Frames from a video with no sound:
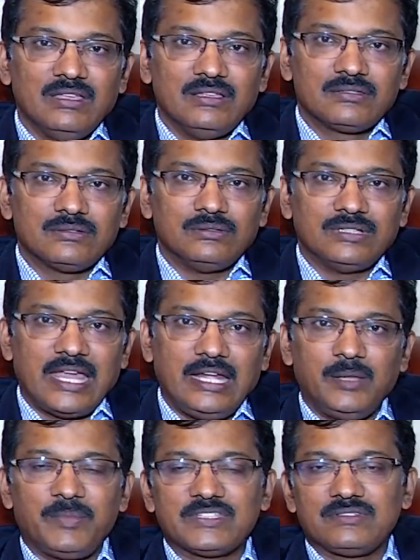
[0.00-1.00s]
So
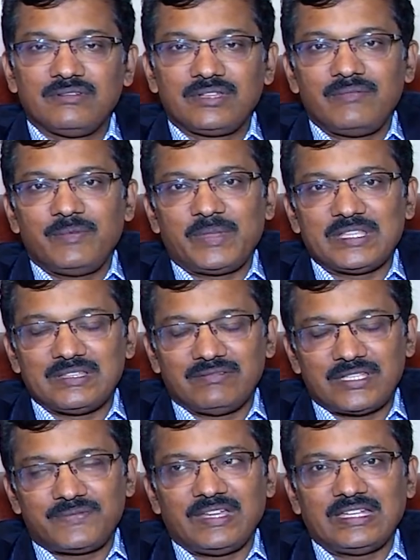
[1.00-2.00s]
ninety percent of the time we preserve
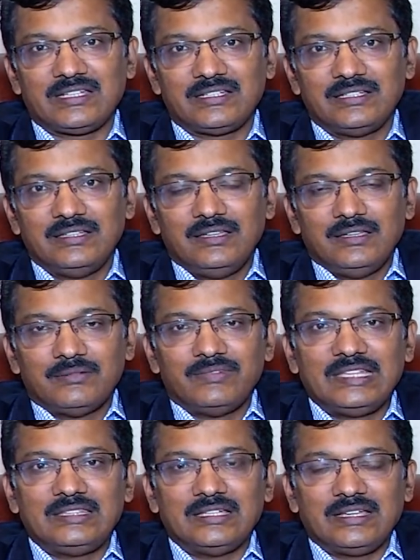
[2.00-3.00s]
the sphincter
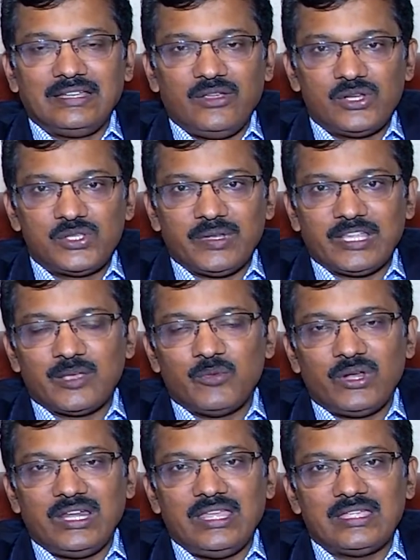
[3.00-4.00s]
with neoadjuvant
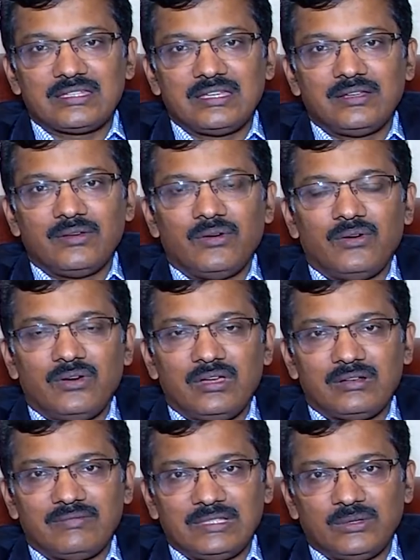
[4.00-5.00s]
chemoradiation or
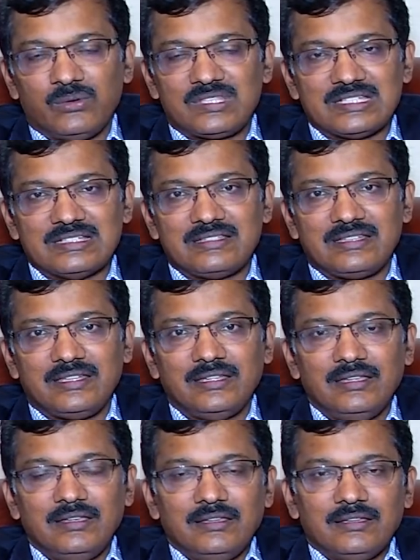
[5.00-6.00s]
with good surgery
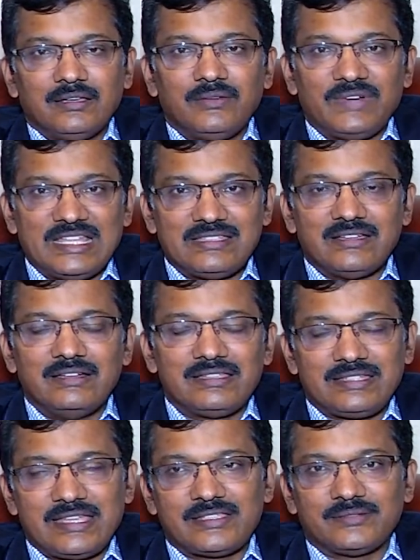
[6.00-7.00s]
if it is early
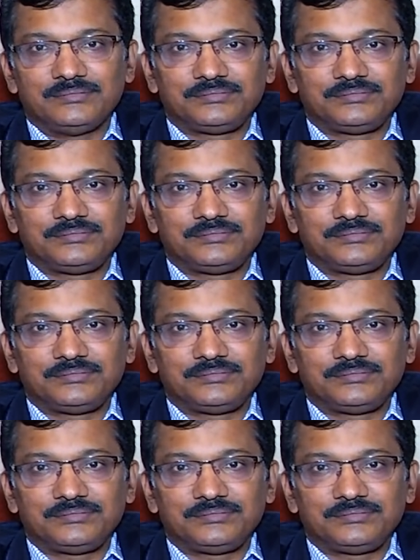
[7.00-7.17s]
stage.